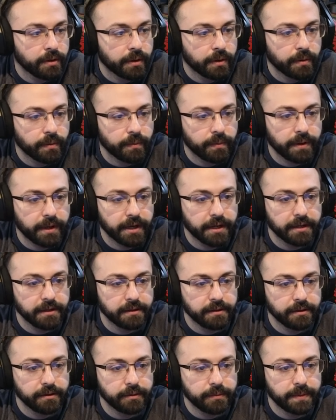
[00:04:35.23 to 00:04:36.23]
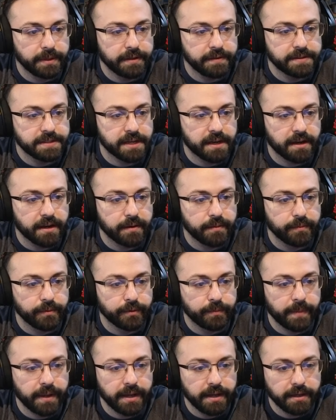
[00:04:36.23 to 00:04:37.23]
We got a little bit of time
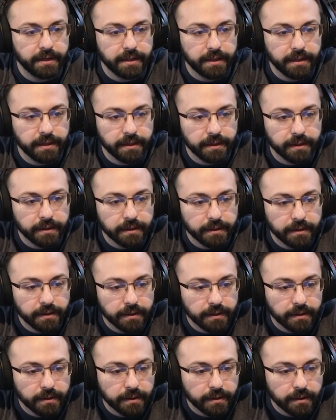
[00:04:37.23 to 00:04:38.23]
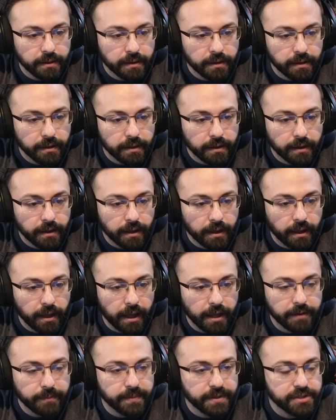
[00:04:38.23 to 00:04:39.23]
remaining.
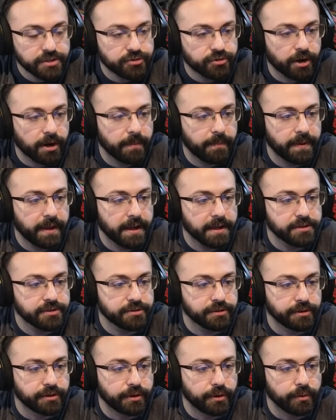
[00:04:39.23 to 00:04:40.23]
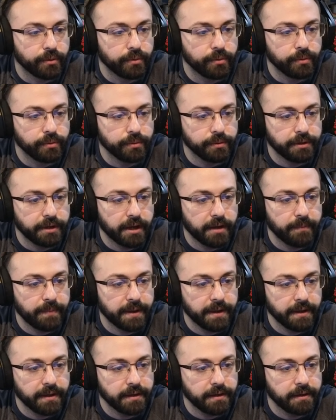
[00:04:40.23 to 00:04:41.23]
Enemies drop extra gold. Not bad.